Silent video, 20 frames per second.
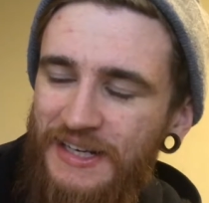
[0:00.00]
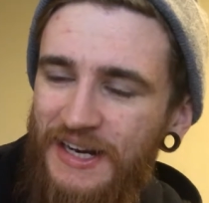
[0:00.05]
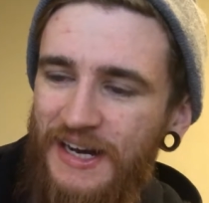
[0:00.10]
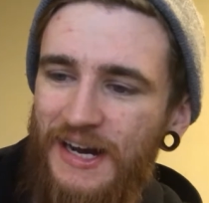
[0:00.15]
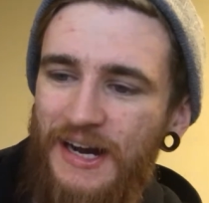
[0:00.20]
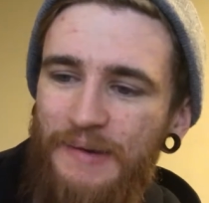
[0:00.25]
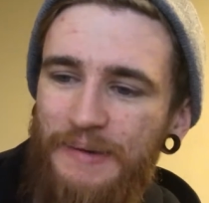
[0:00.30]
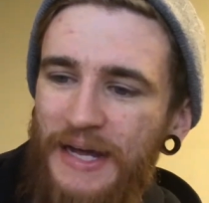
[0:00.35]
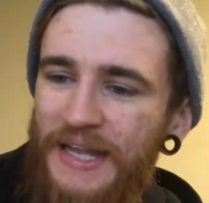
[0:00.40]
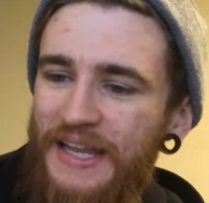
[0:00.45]

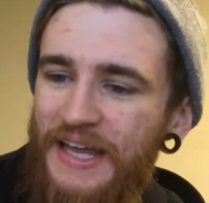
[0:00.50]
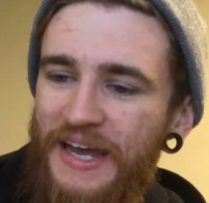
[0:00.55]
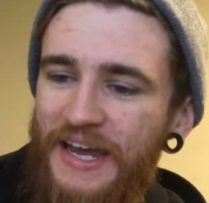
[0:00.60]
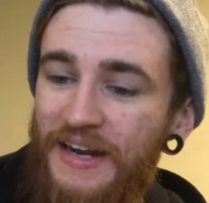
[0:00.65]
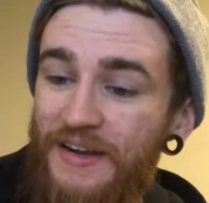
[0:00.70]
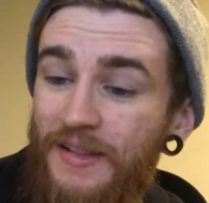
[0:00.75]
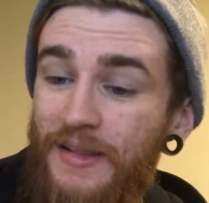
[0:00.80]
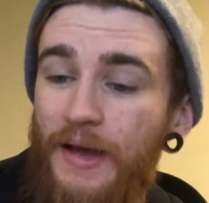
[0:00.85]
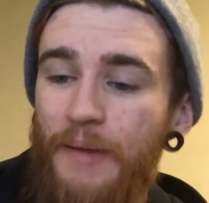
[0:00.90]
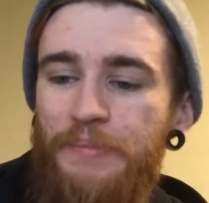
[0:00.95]
I like
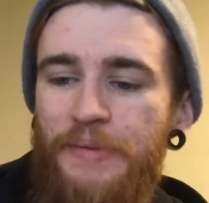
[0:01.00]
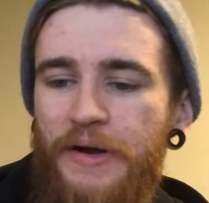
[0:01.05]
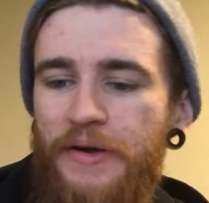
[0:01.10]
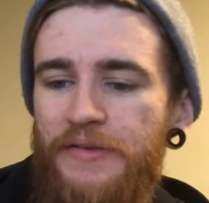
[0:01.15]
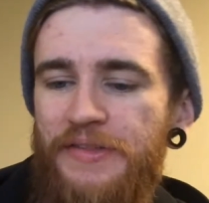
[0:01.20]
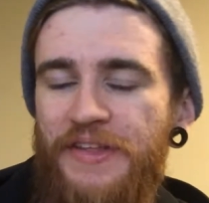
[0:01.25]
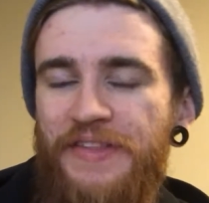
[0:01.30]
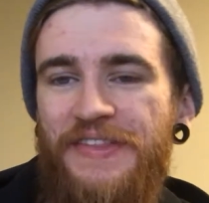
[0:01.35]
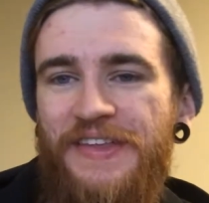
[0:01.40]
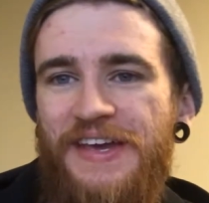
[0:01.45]
it a lot
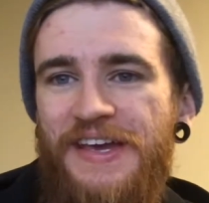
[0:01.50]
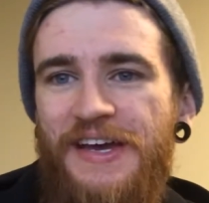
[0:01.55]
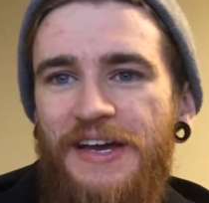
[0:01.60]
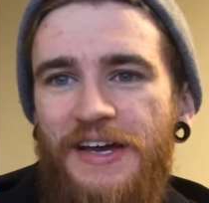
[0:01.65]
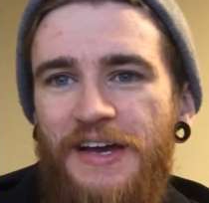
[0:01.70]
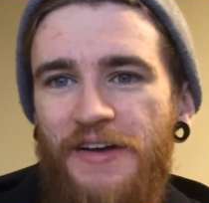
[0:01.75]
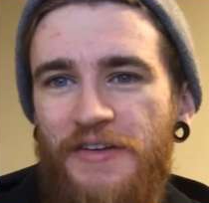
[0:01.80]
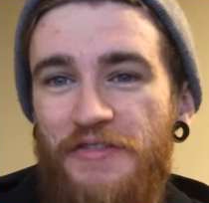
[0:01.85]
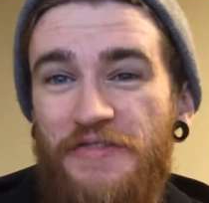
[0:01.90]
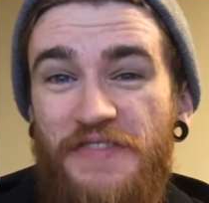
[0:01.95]
better than the
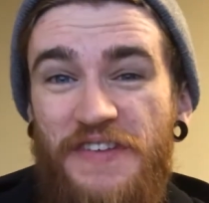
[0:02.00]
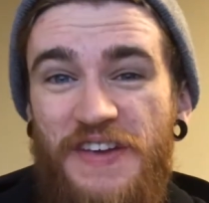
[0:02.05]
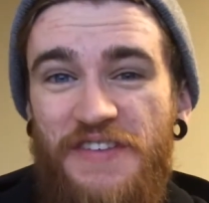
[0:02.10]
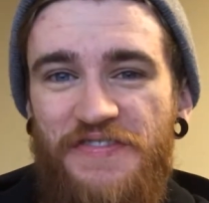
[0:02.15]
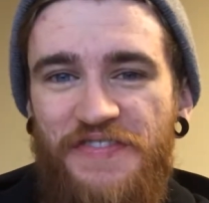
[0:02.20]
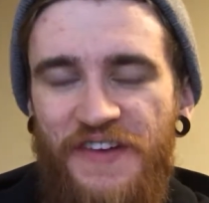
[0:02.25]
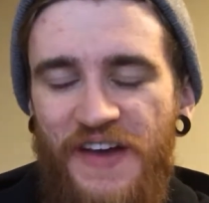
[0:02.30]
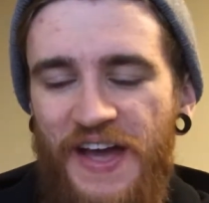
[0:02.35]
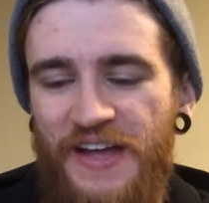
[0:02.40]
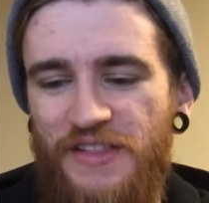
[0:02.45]

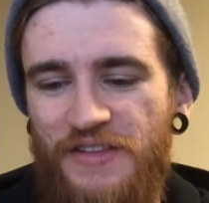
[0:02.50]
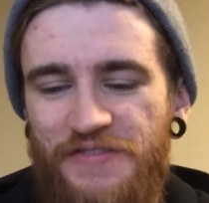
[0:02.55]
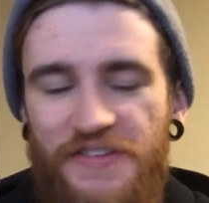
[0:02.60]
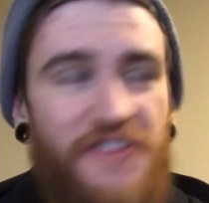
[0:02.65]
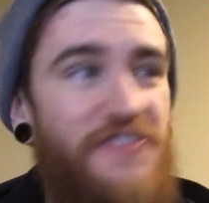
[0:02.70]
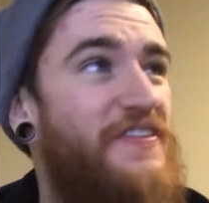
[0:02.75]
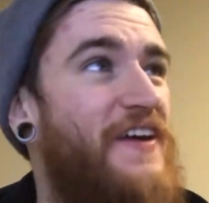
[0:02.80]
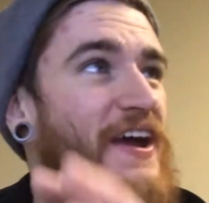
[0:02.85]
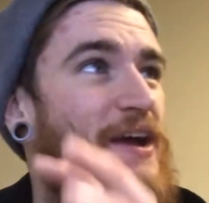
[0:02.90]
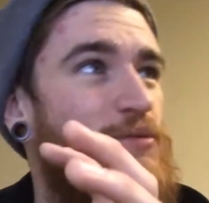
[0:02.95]
V-Feng. The
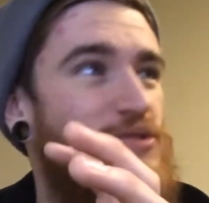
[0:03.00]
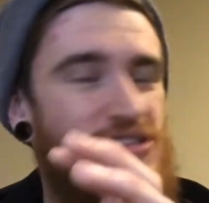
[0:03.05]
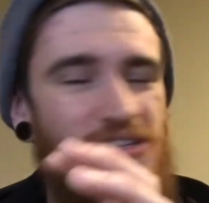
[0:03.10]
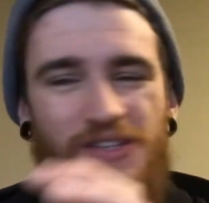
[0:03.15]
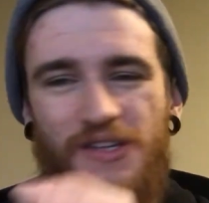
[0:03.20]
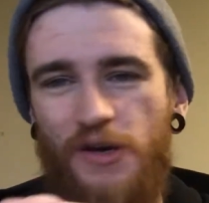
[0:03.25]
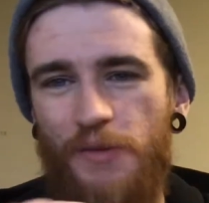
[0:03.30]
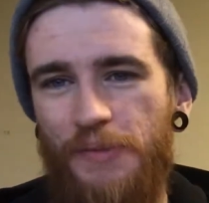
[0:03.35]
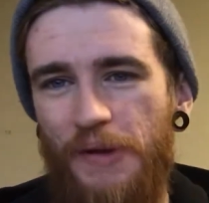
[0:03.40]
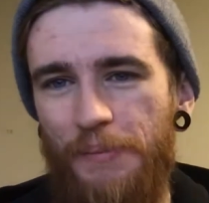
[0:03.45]
V-Feng was a
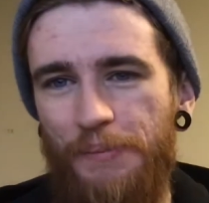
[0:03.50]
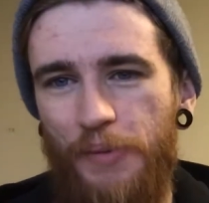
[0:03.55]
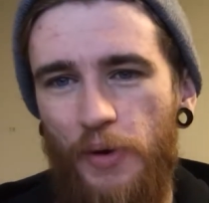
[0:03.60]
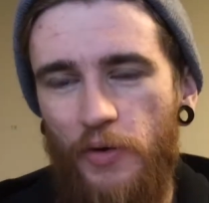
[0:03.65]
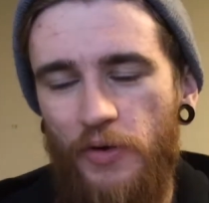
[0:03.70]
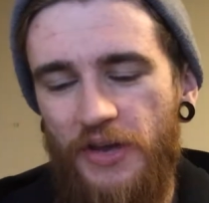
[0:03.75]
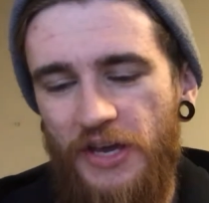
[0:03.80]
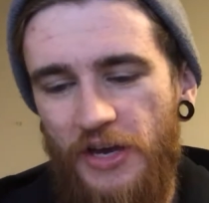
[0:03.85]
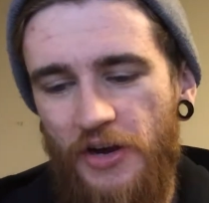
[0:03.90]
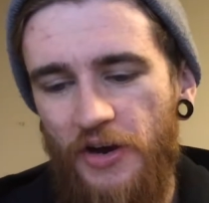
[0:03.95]
little bit
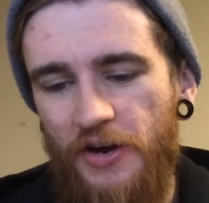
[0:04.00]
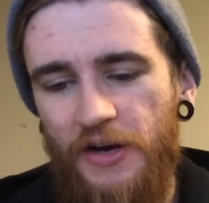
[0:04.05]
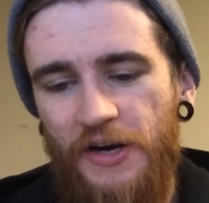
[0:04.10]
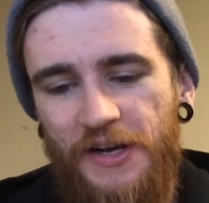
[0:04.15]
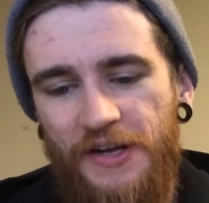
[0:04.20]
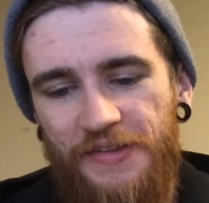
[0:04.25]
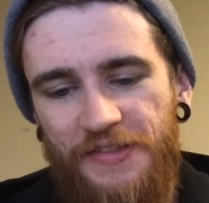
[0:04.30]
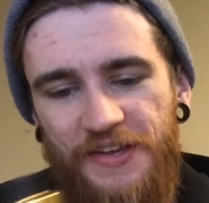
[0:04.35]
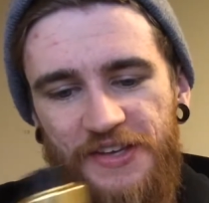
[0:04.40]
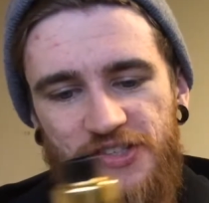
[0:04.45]
bulkier.
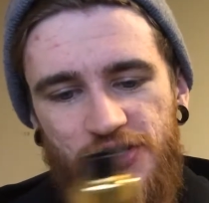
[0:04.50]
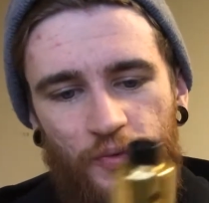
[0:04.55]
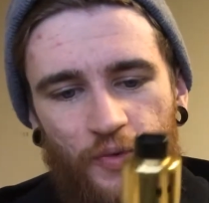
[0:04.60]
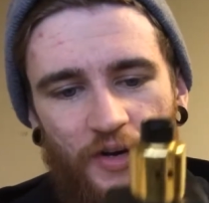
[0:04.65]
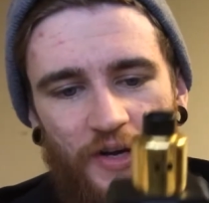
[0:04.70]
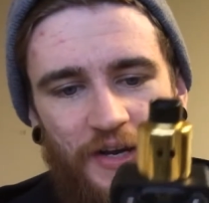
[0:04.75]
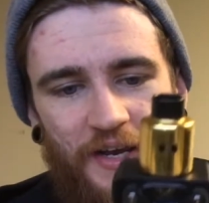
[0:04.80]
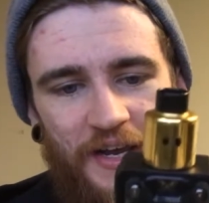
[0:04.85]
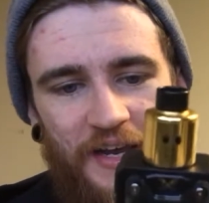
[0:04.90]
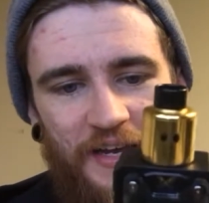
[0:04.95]
This
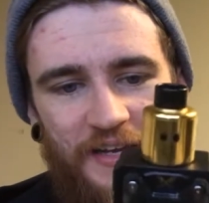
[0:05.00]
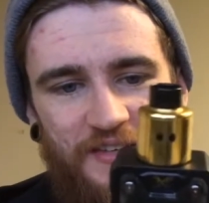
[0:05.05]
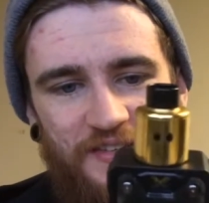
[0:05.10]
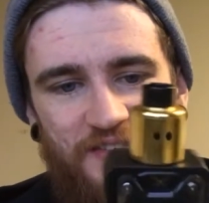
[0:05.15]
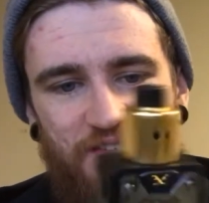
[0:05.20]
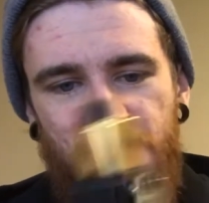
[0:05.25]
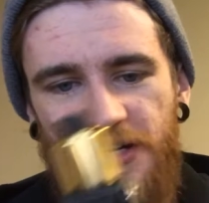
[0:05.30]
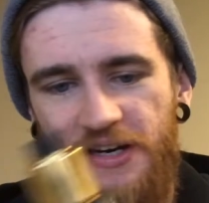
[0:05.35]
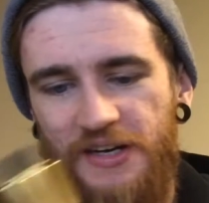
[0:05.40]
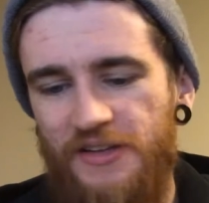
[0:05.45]
one
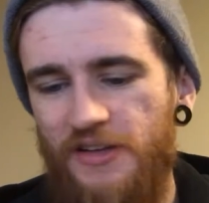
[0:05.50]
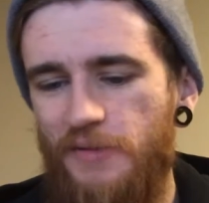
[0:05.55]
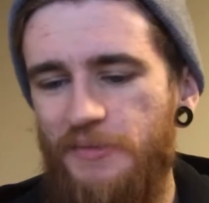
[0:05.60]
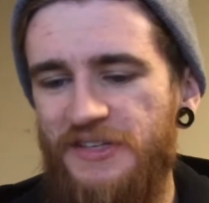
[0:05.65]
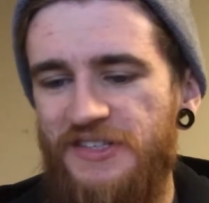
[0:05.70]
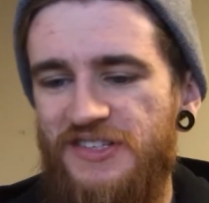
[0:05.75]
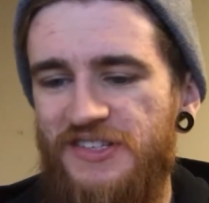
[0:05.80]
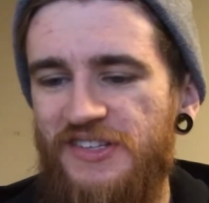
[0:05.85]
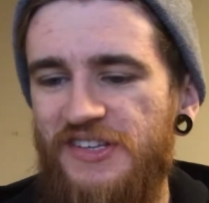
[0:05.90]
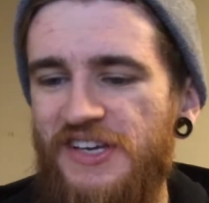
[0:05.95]
is a little
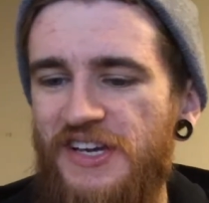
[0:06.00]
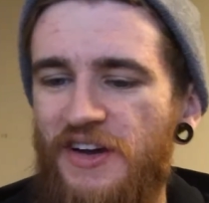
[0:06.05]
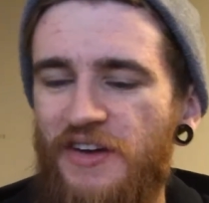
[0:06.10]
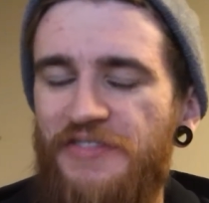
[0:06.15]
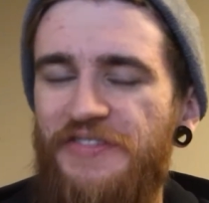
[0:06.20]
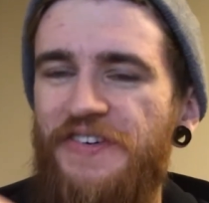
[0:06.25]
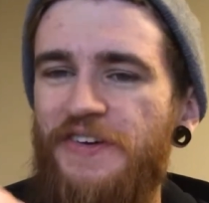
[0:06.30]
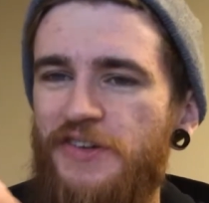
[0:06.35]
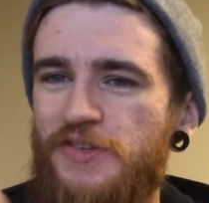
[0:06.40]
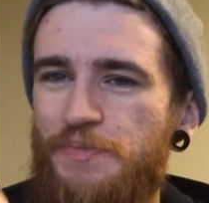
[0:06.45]
bit sleeker,
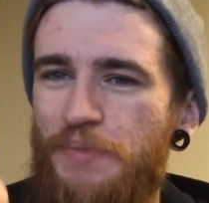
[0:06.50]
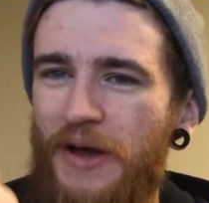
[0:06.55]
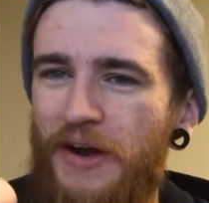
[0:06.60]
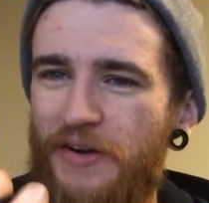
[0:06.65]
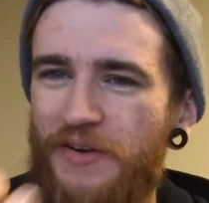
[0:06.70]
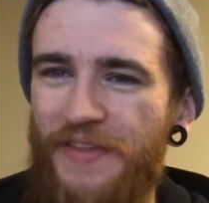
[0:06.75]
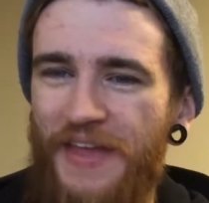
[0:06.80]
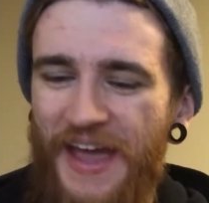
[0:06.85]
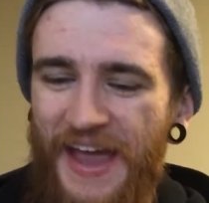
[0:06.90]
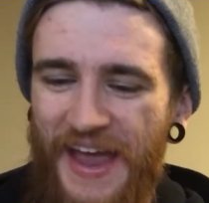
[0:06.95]
feels
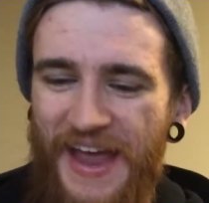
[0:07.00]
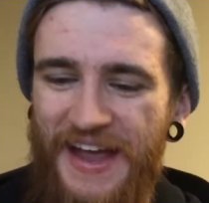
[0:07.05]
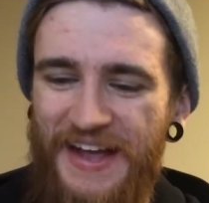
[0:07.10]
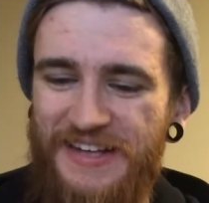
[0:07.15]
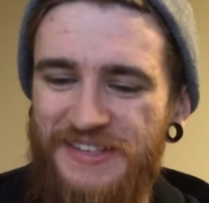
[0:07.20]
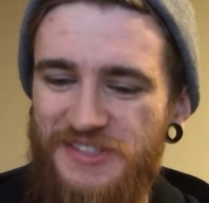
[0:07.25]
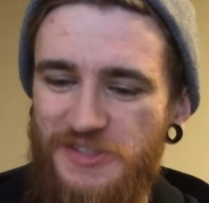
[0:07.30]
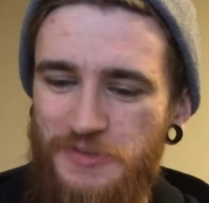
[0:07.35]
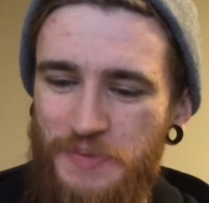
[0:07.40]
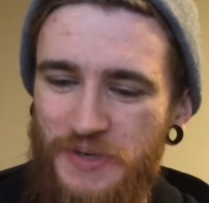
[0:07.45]
better in the
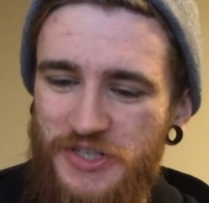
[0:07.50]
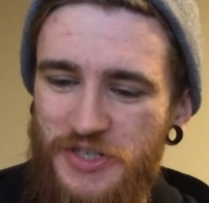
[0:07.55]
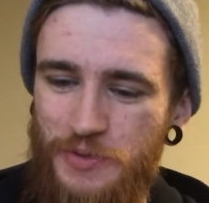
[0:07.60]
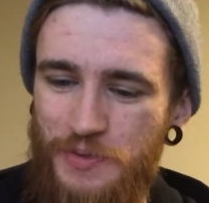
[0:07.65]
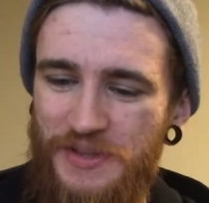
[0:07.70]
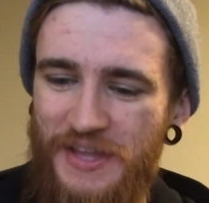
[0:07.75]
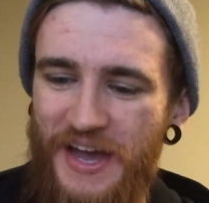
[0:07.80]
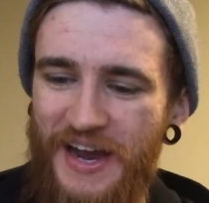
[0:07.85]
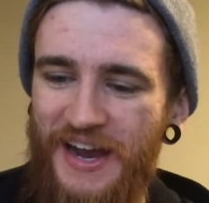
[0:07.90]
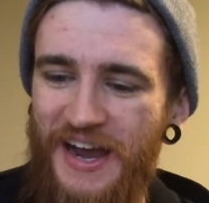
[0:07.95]
hands, especially
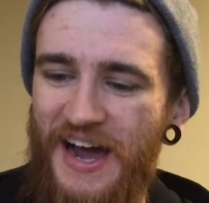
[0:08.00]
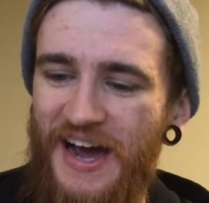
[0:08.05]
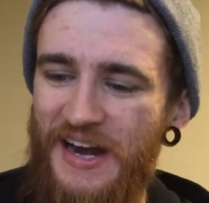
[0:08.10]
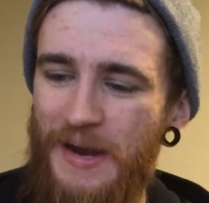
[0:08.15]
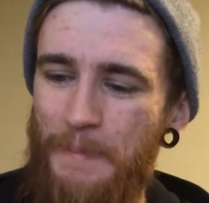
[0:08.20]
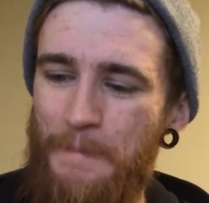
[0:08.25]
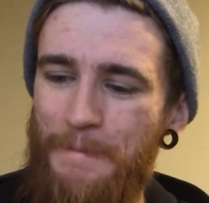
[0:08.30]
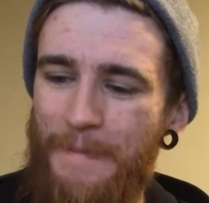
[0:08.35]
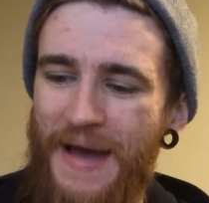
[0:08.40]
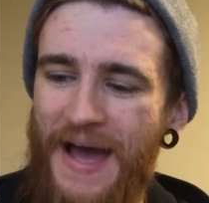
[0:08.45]
with that kind
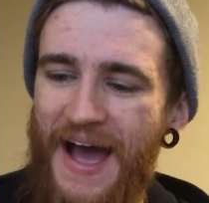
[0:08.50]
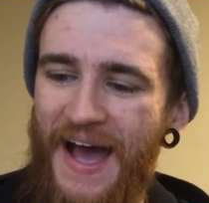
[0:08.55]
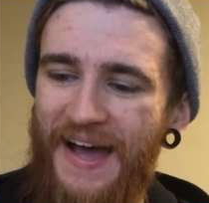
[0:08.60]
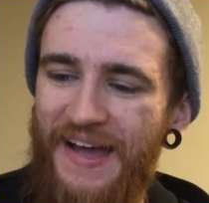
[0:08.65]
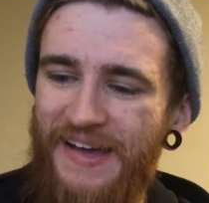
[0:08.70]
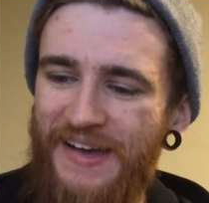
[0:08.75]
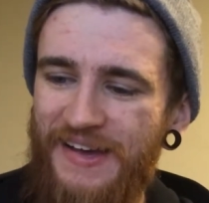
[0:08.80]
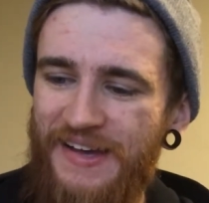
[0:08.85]
of matte